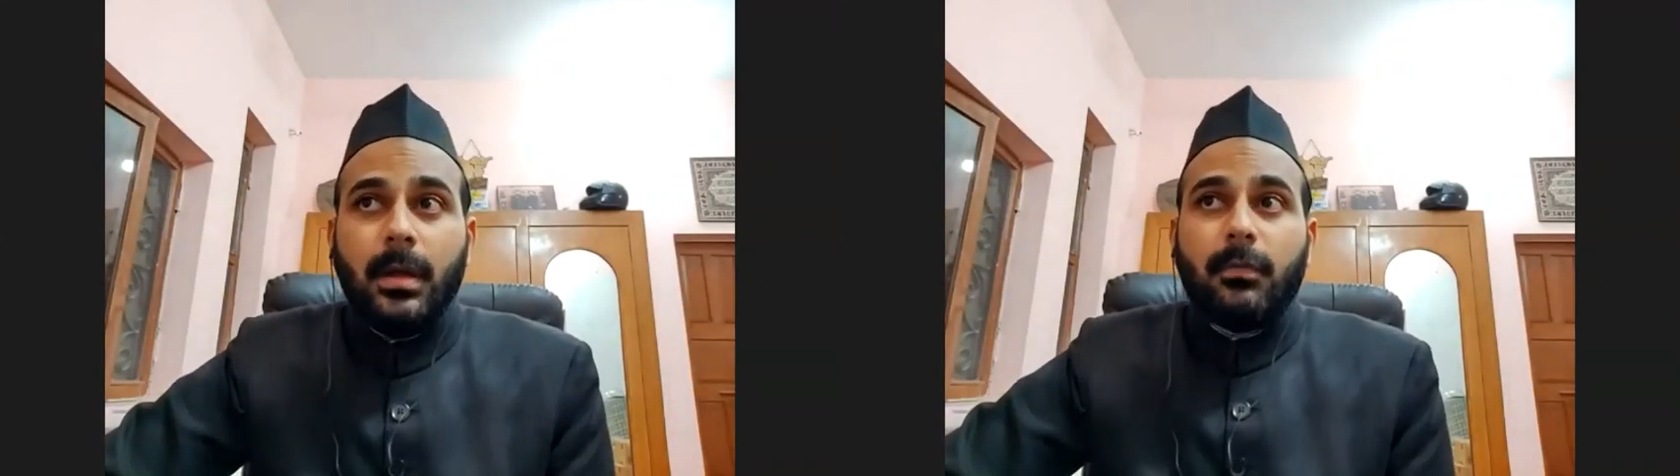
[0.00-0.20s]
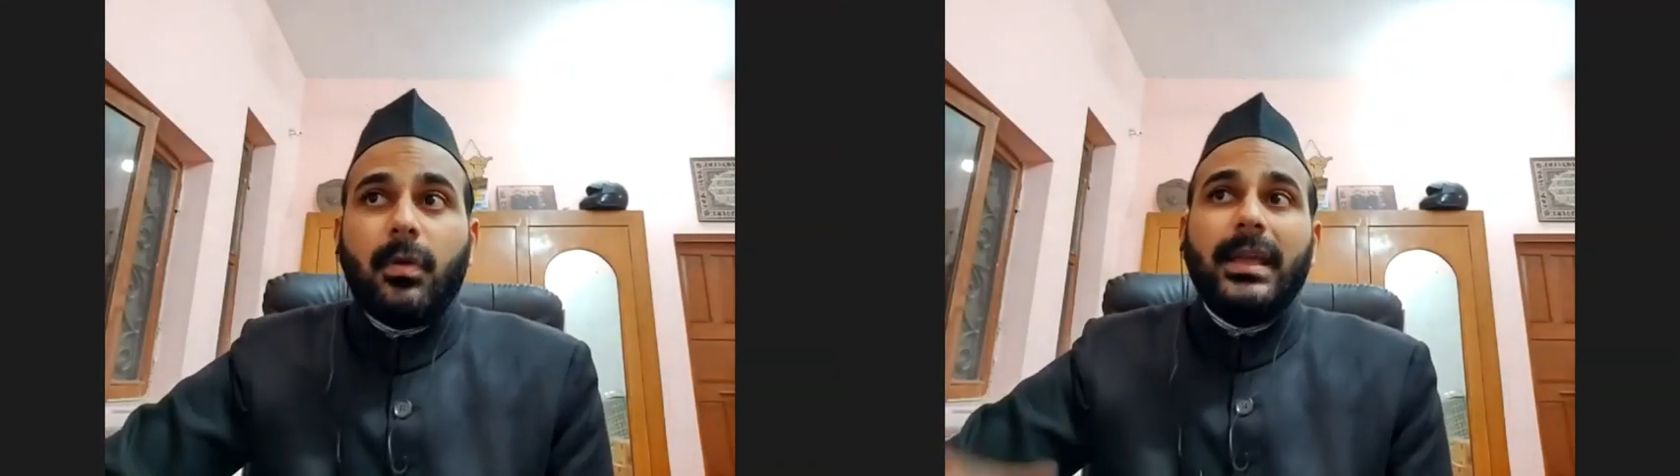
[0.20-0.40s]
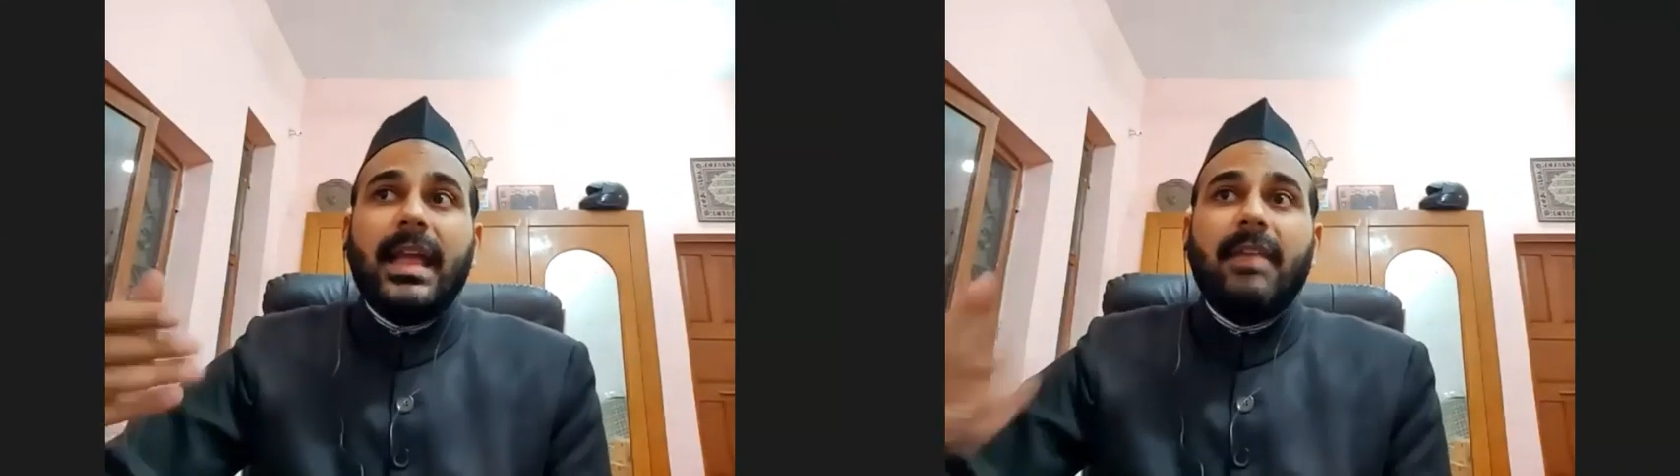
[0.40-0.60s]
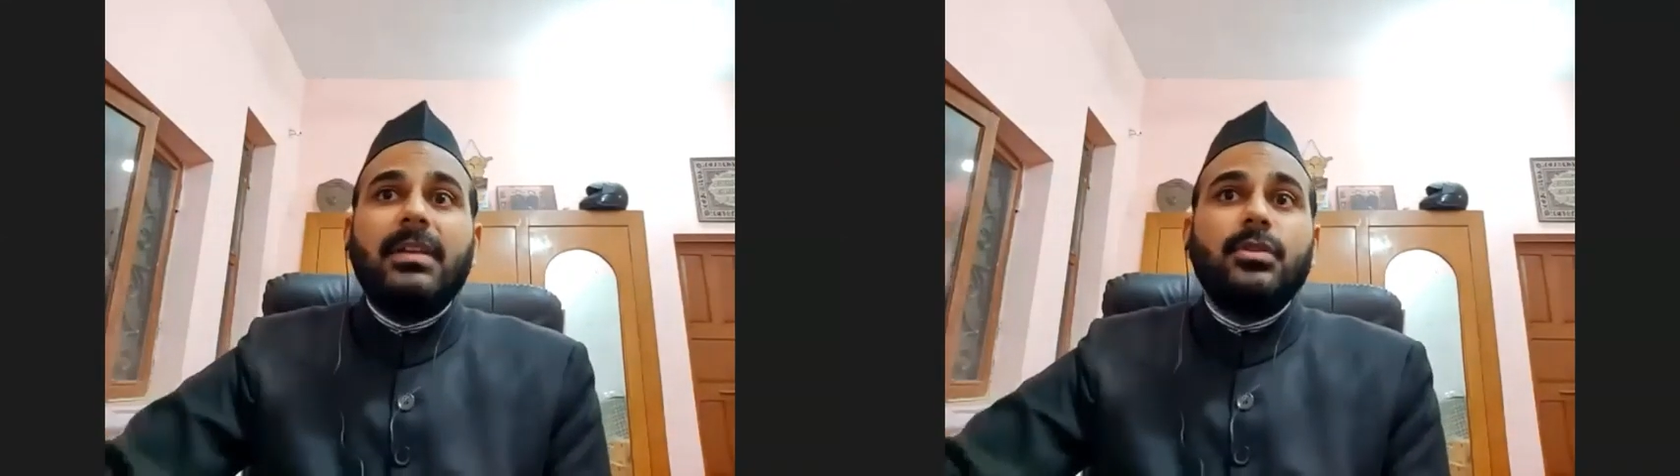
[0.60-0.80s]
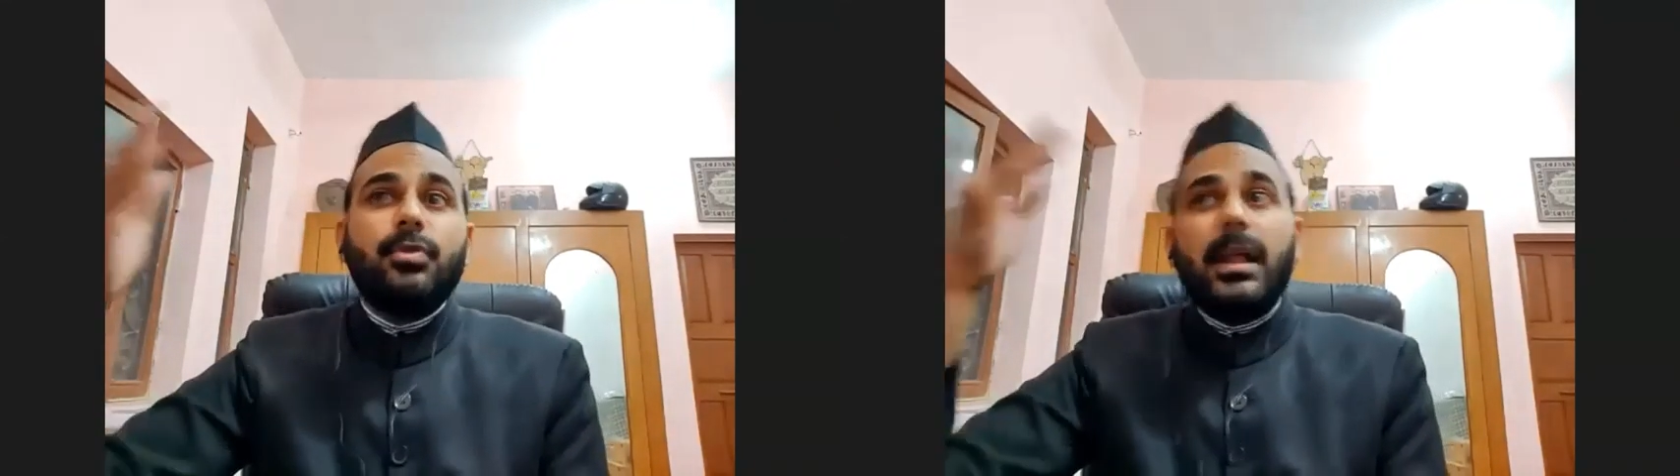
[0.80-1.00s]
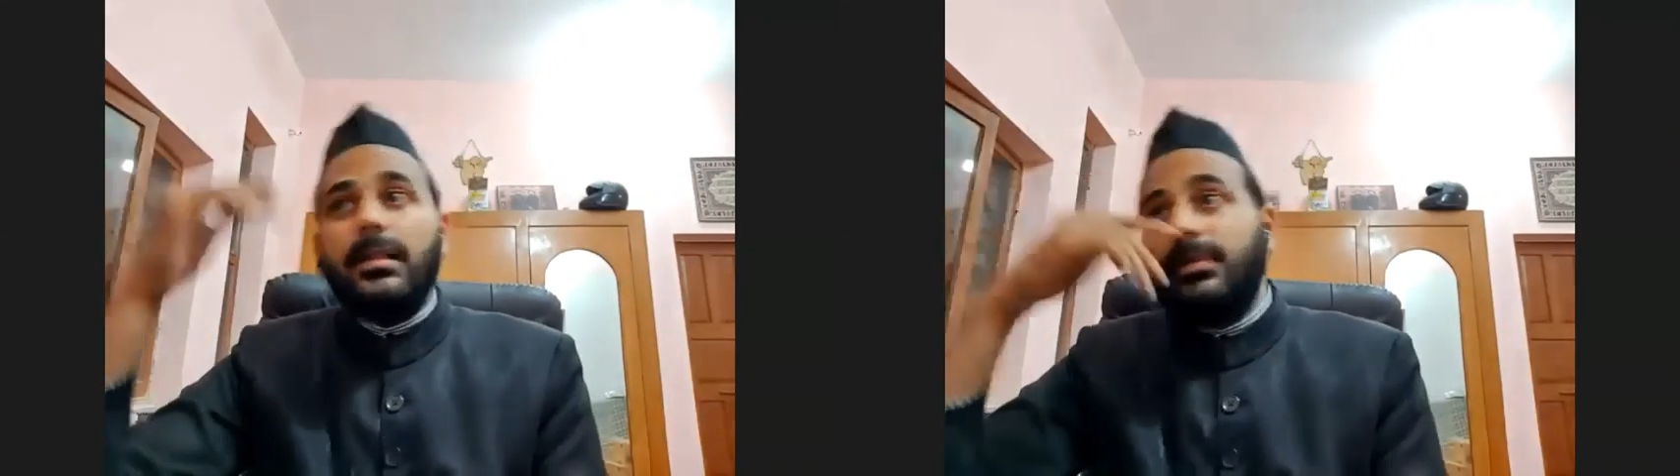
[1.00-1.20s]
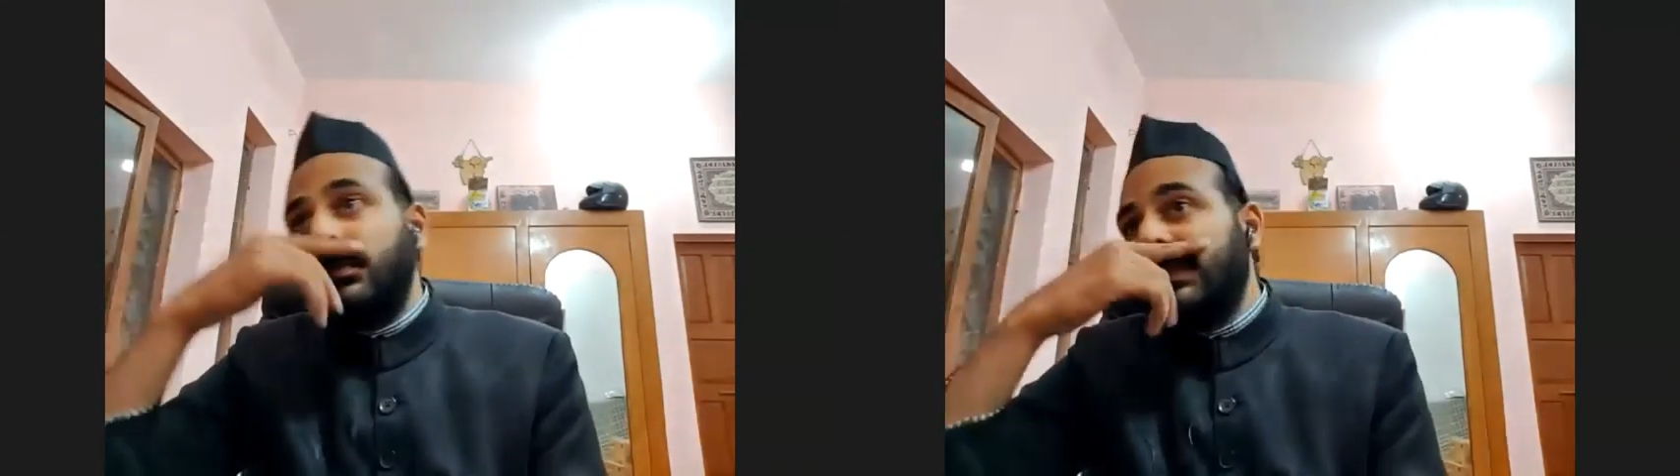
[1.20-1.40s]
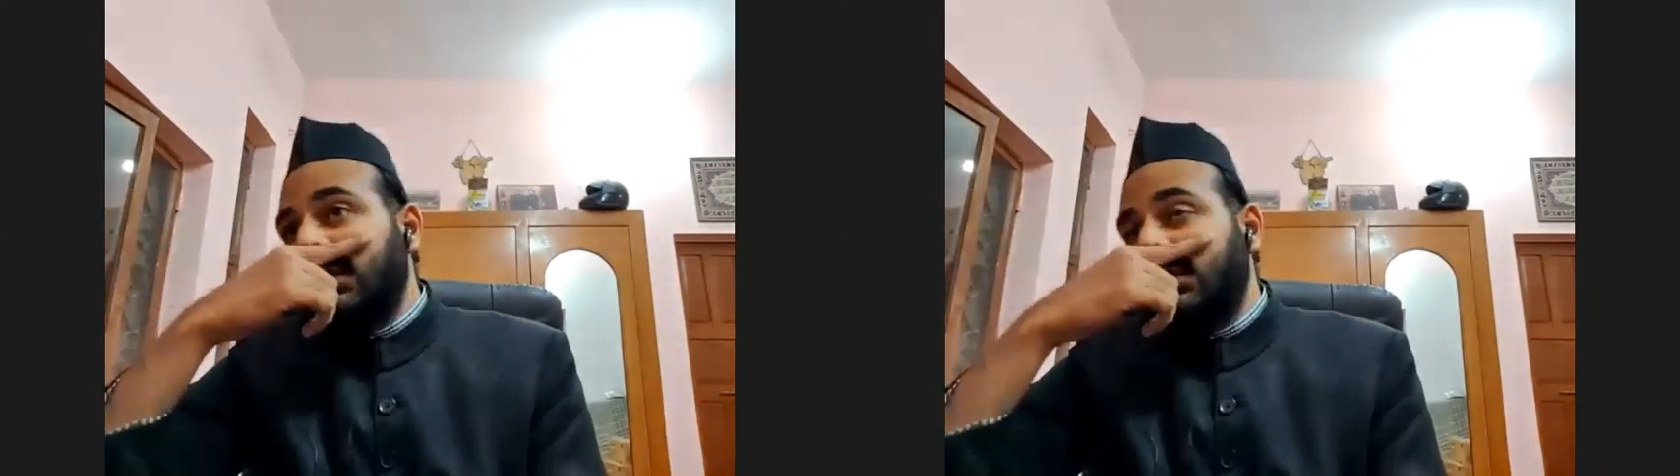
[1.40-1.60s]
for 11, 12
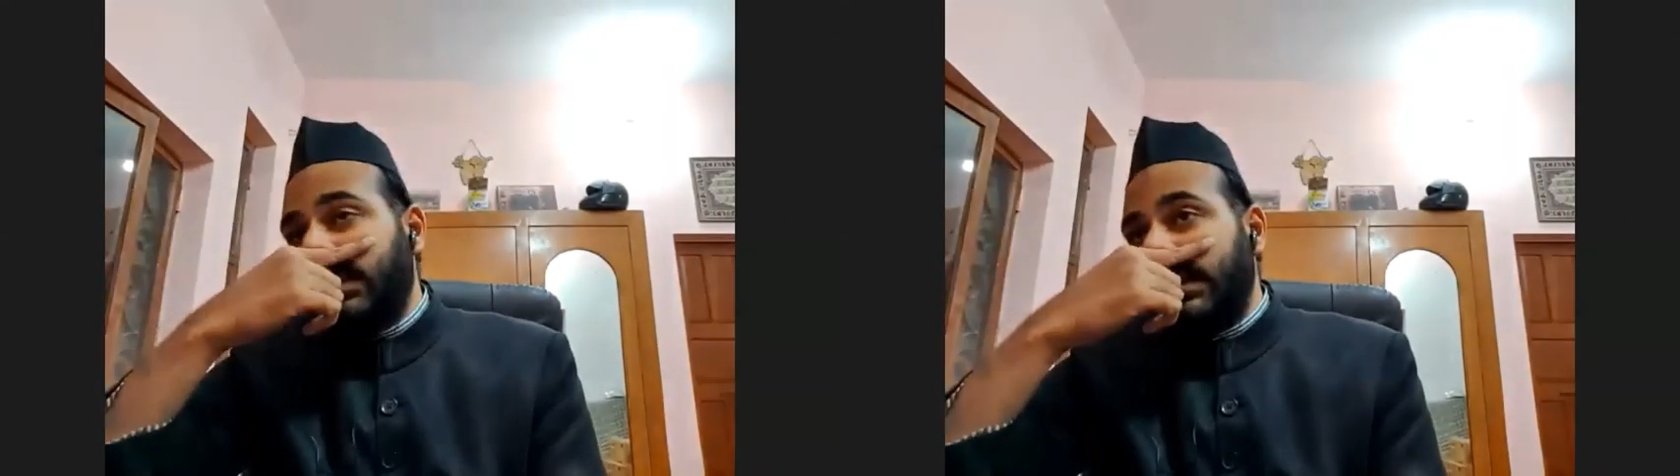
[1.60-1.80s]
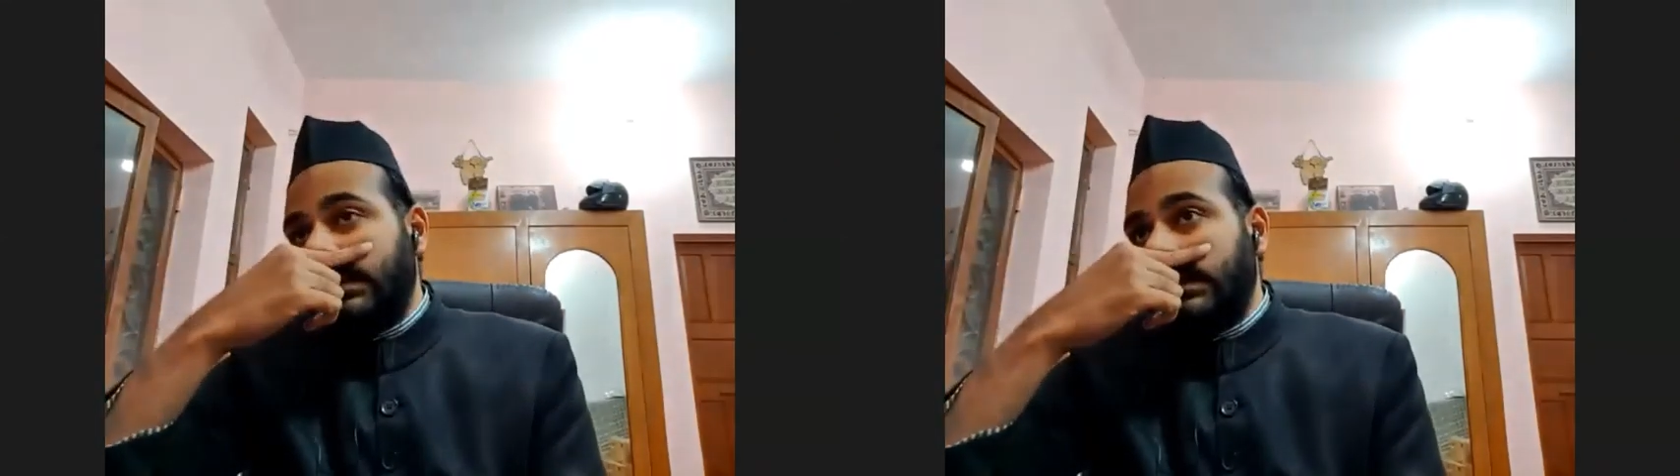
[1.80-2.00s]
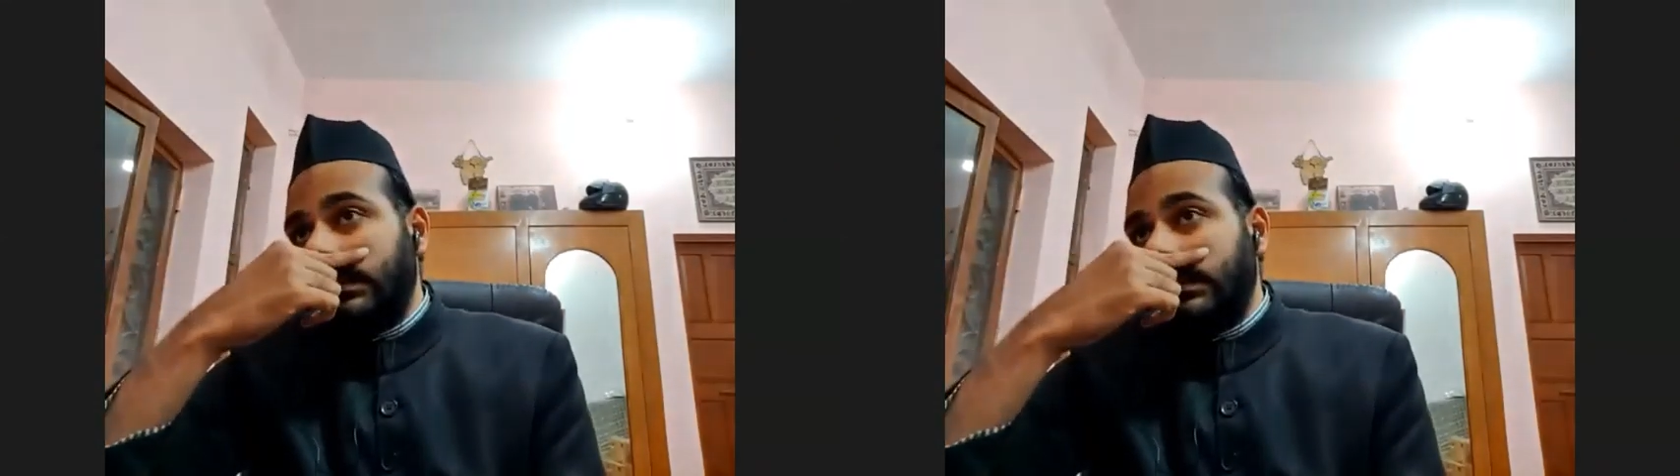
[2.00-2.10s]
centuries.